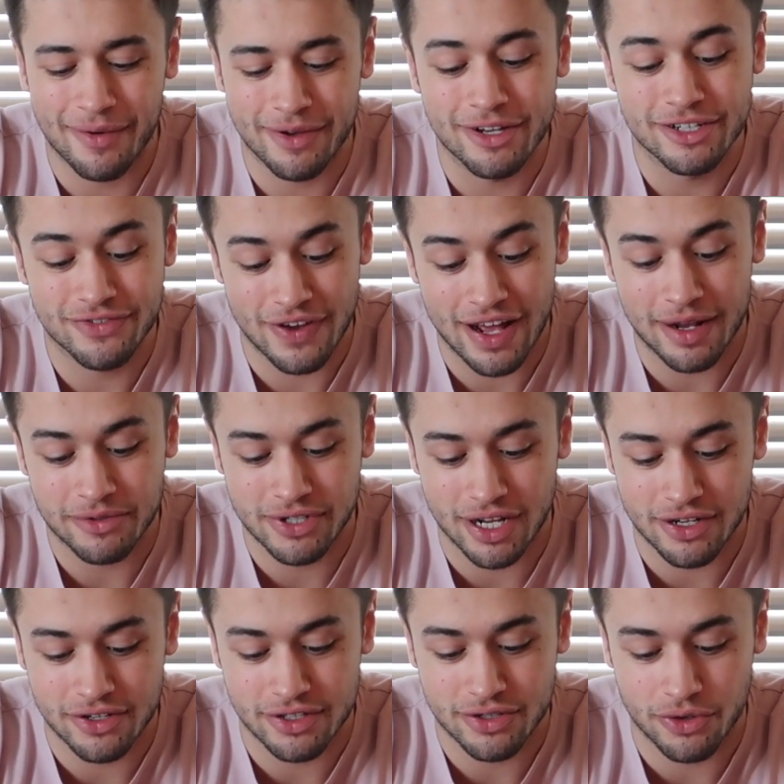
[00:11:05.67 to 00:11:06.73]
I'm a huge fan, I'm
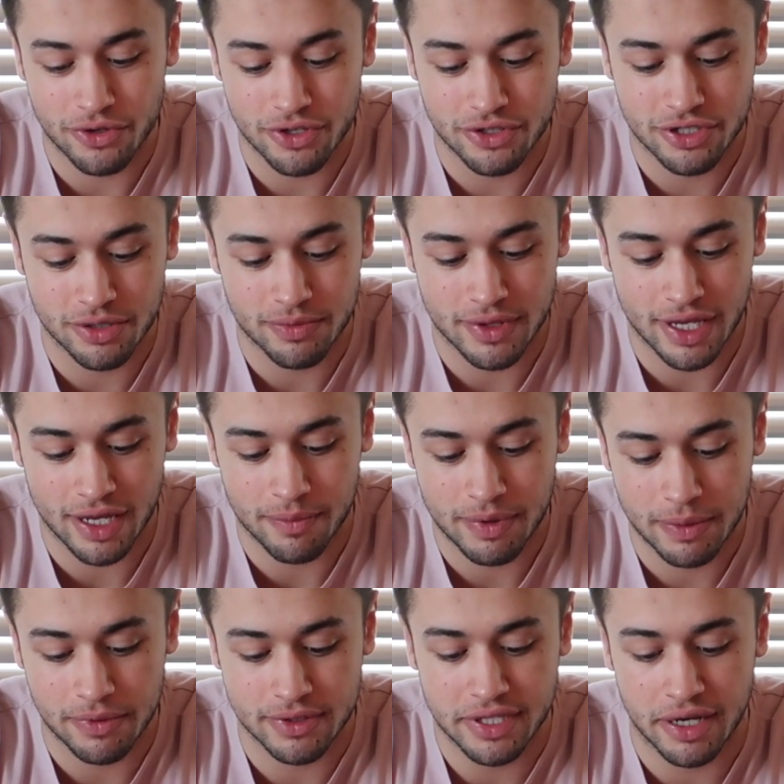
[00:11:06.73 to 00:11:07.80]
trying to do this whole YouTube thing.
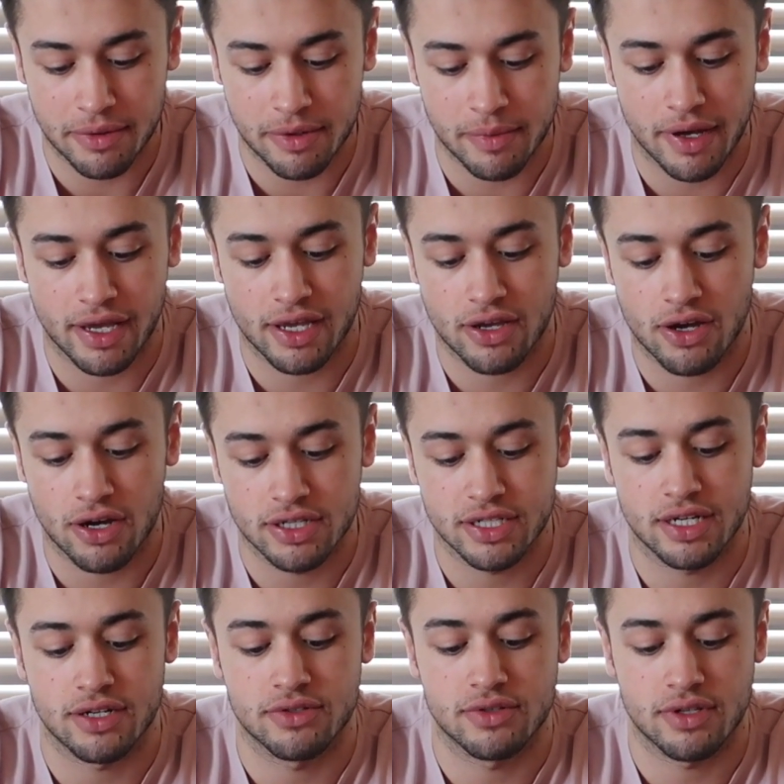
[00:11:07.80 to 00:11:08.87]
People tell me my
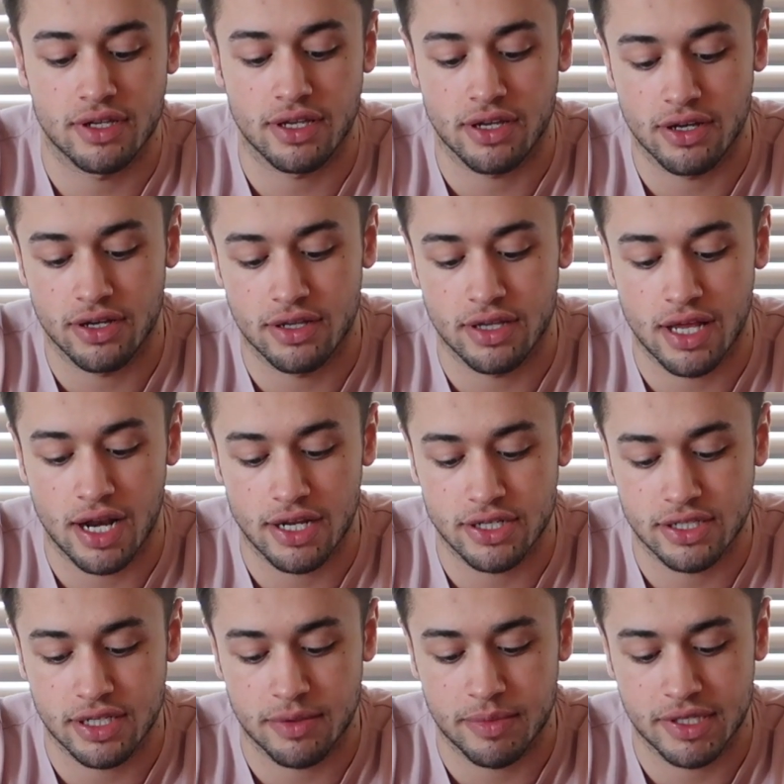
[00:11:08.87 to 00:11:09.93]
content is really good and that I
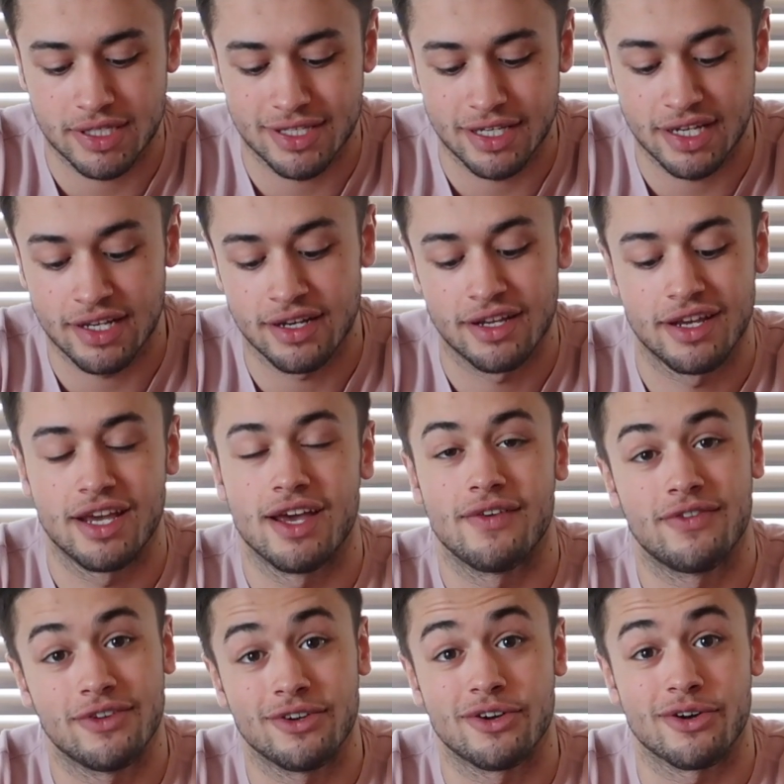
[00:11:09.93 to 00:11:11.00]
just need to be seen.
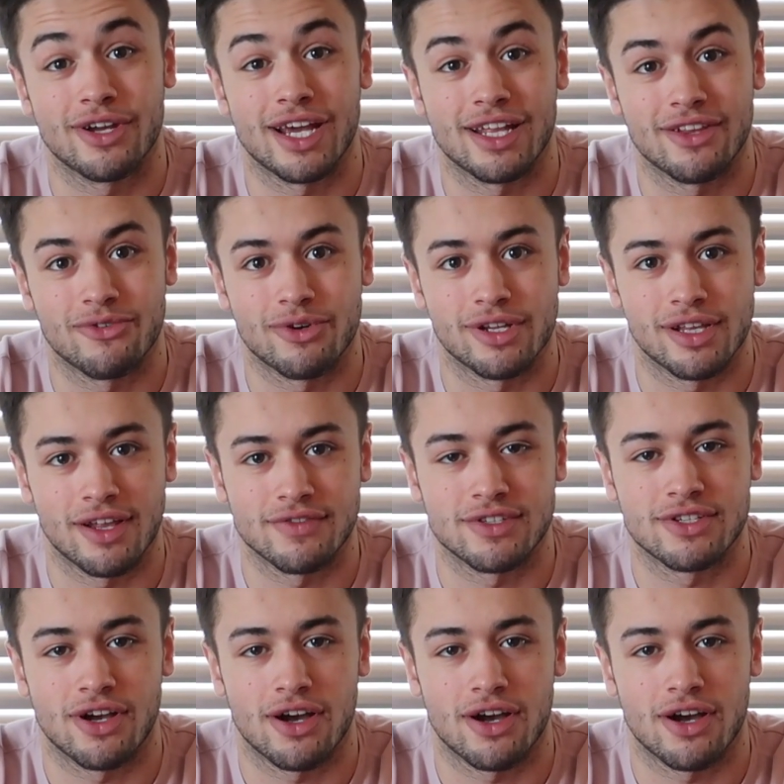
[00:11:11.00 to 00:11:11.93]
If you agree, I'd really love to